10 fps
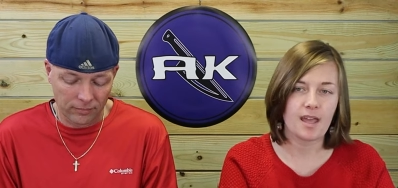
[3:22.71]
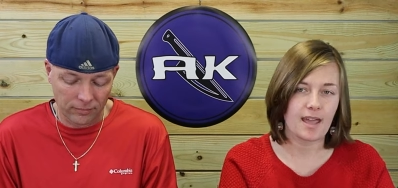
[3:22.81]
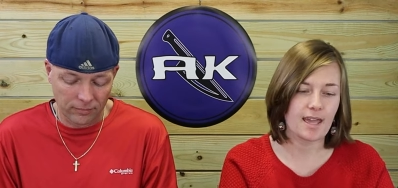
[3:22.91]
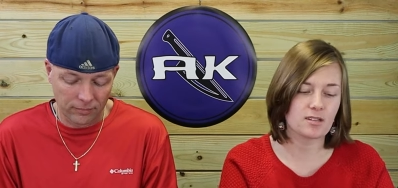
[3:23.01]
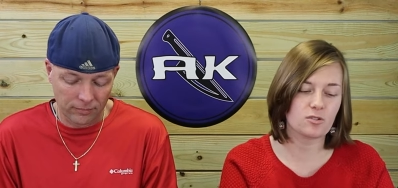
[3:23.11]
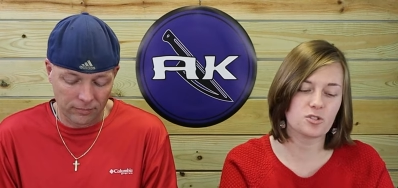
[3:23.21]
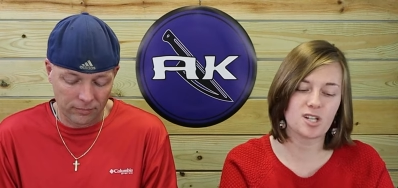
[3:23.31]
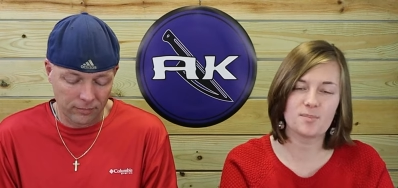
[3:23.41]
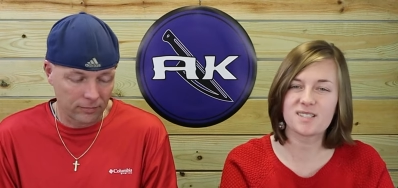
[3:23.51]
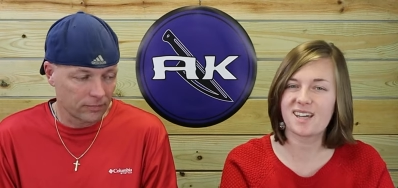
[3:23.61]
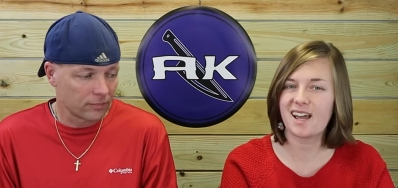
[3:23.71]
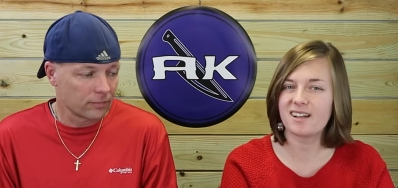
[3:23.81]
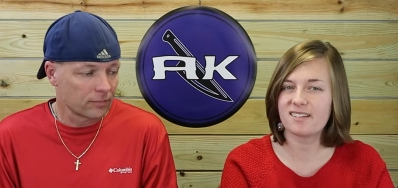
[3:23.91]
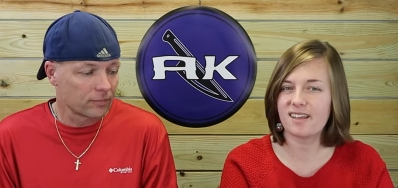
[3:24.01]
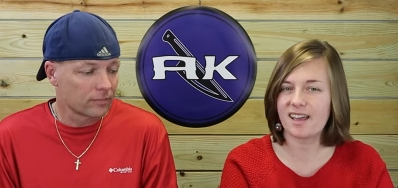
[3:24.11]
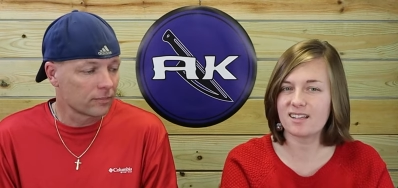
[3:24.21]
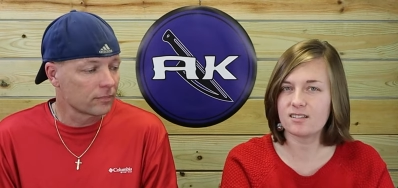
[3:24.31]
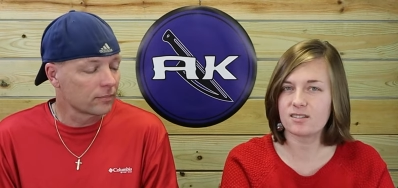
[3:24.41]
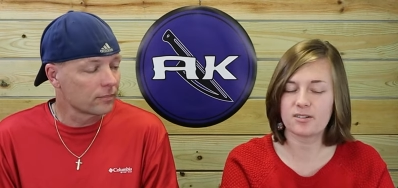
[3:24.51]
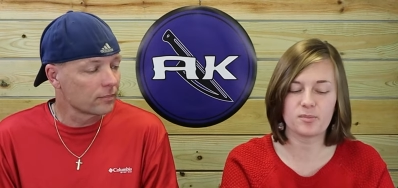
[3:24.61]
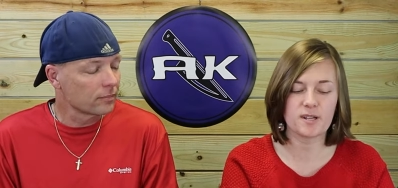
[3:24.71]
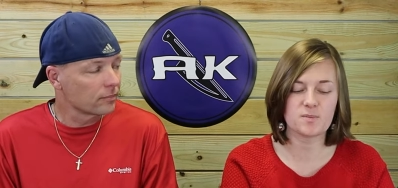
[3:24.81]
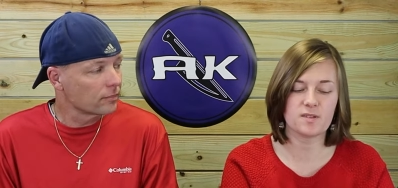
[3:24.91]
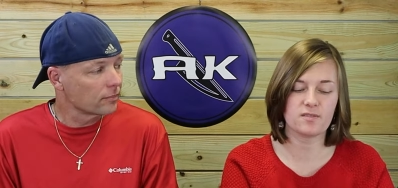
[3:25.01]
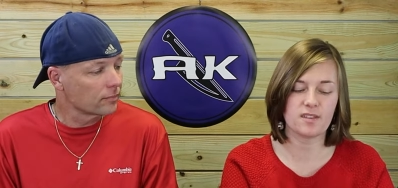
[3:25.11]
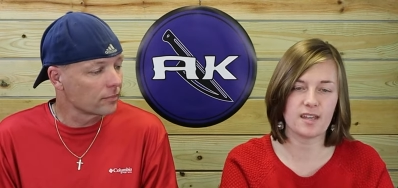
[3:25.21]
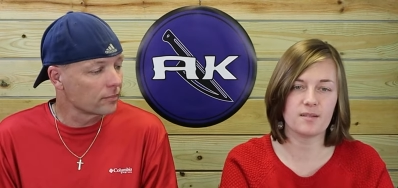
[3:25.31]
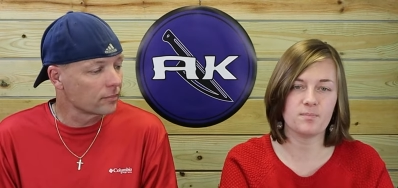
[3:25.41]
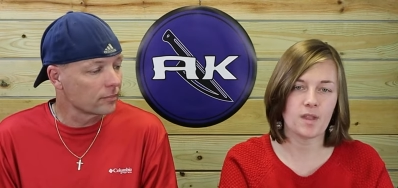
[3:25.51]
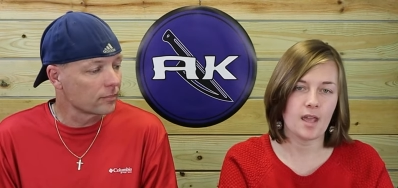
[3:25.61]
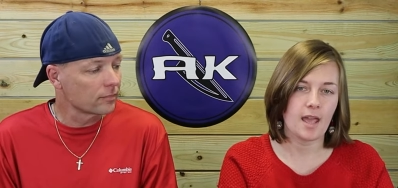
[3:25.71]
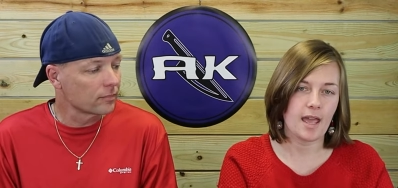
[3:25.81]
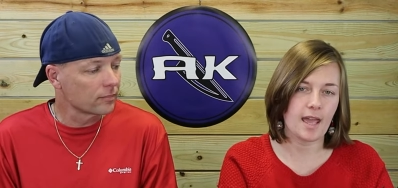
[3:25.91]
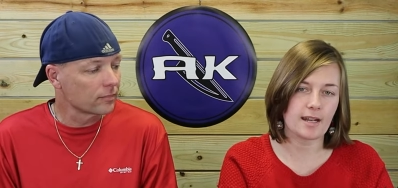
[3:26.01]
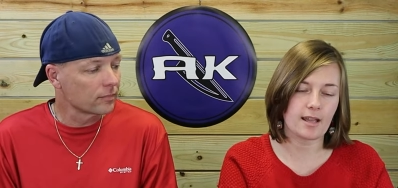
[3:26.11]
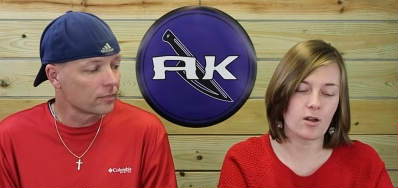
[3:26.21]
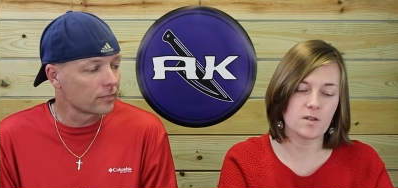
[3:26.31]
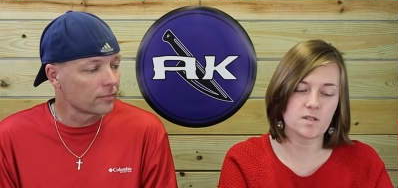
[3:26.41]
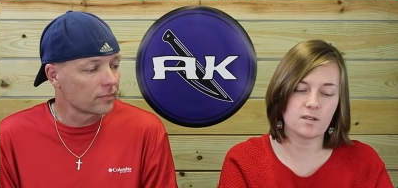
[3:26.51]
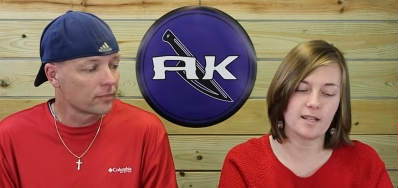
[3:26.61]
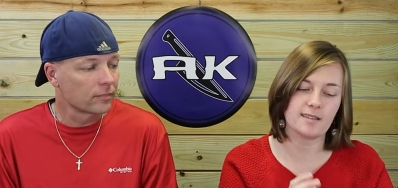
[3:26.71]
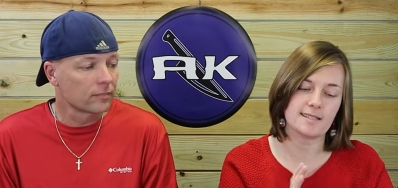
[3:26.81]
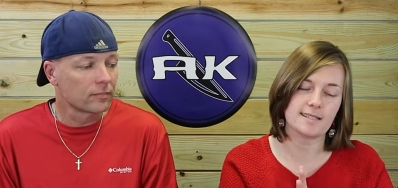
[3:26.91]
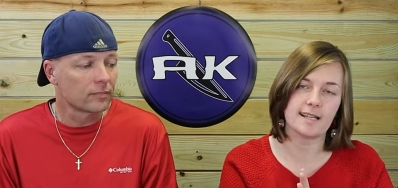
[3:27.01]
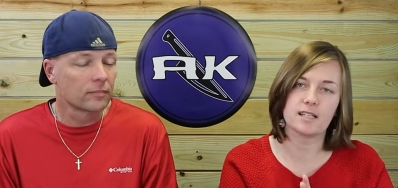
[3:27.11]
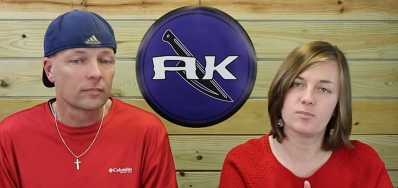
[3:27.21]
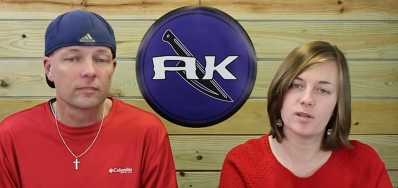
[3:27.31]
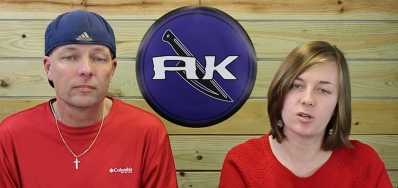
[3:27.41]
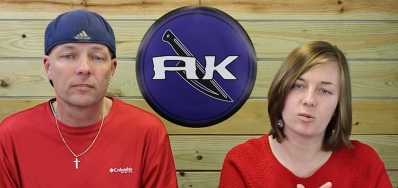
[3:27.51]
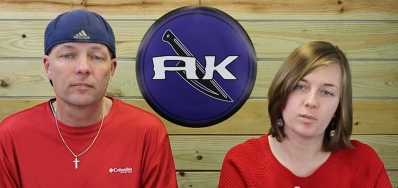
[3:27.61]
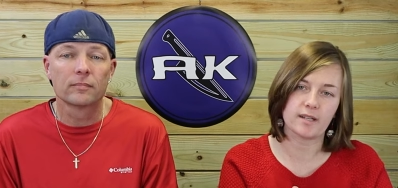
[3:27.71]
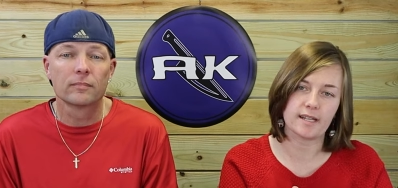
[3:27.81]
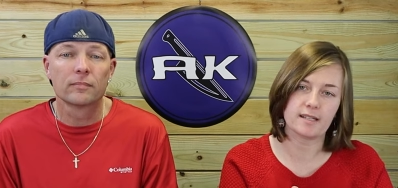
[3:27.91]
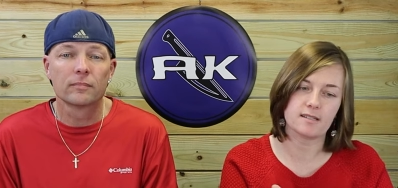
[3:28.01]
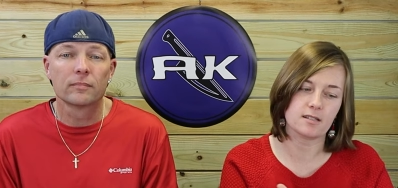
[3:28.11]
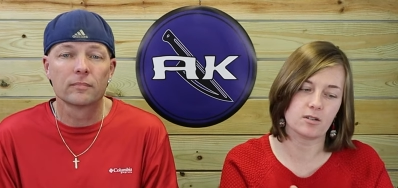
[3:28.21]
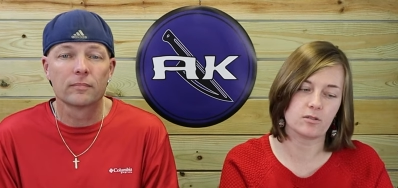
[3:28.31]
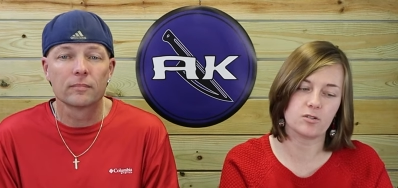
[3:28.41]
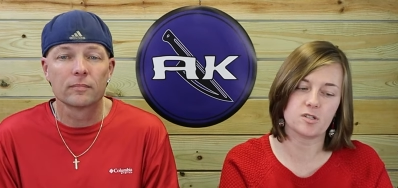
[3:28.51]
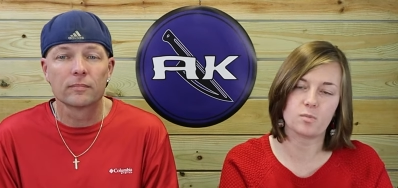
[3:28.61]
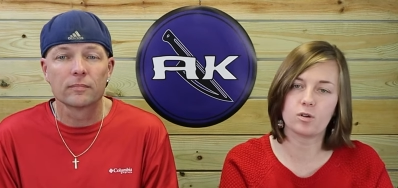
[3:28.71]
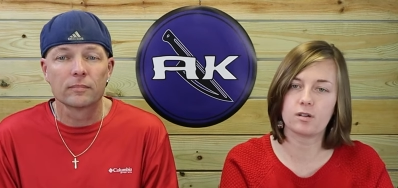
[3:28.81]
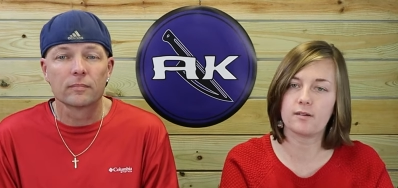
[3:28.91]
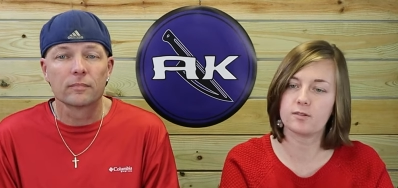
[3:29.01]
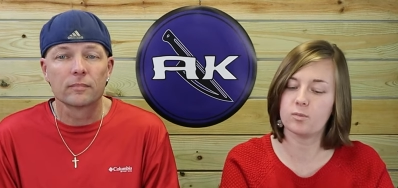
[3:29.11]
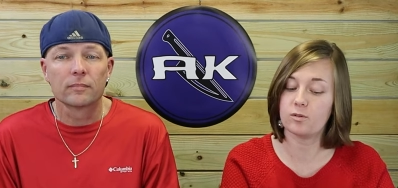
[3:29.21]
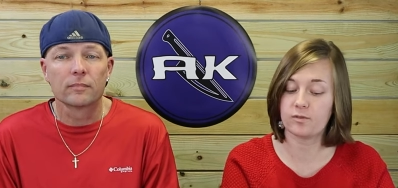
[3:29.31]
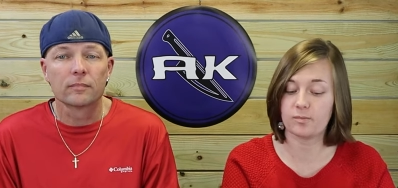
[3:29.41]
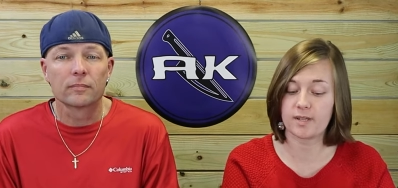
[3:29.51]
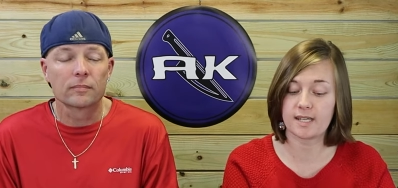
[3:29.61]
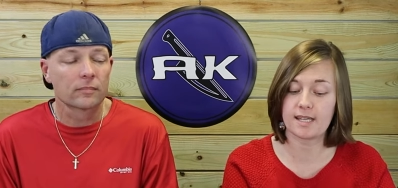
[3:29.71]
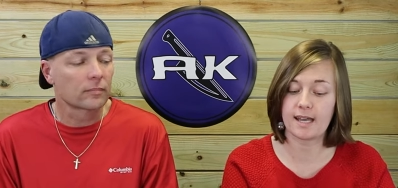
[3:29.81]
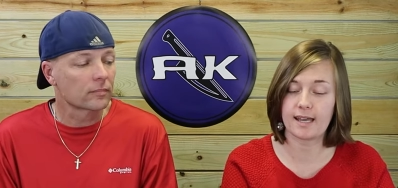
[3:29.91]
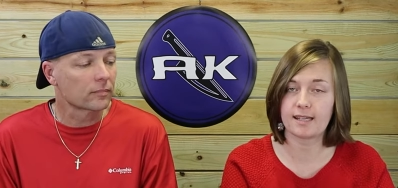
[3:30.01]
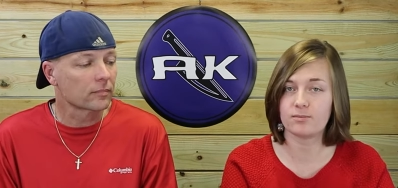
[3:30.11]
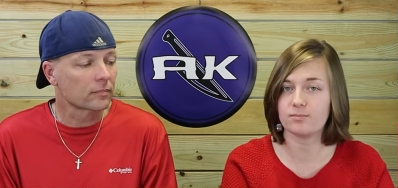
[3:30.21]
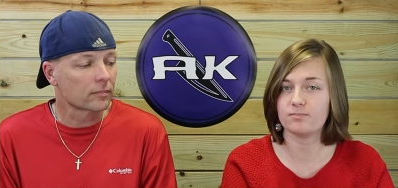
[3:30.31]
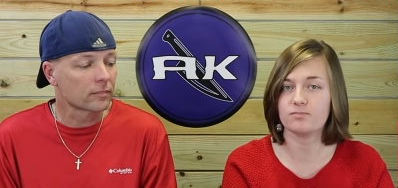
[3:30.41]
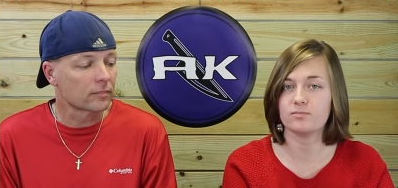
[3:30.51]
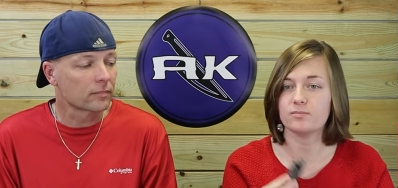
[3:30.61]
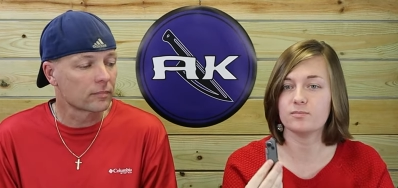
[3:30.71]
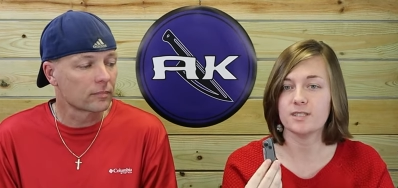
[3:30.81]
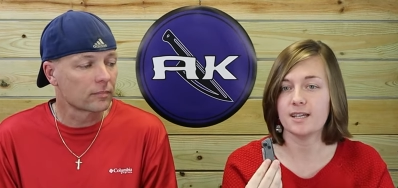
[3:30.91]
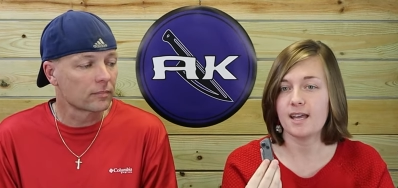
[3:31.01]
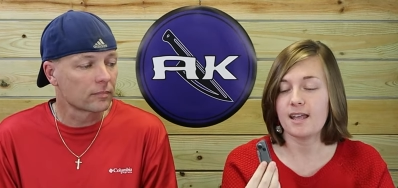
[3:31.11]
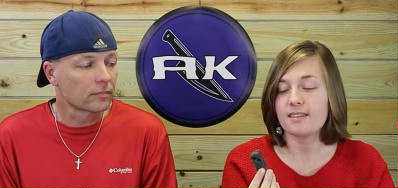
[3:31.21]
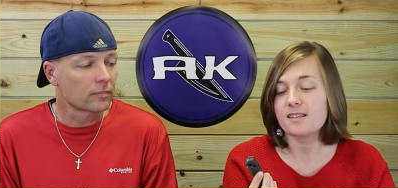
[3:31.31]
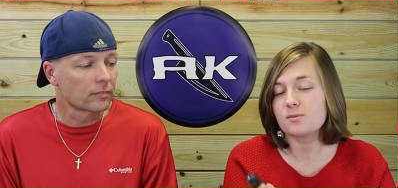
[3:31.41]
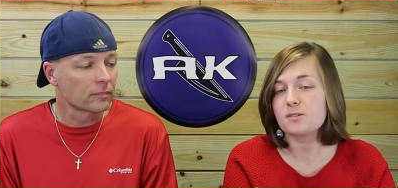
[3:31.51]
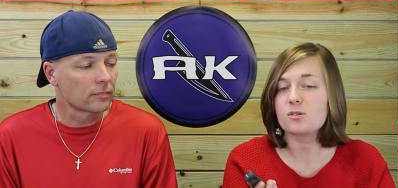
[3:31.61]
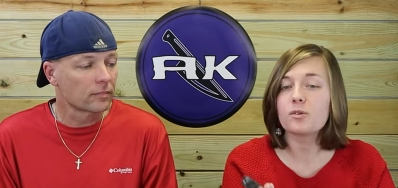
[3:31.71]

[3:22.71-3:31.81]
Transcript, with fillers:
Speaker 1: Handle shape's kind of that, kind of reminds me of that. And I also like the slightly bigger blades. You know, they're just more comfortable for me. I This one's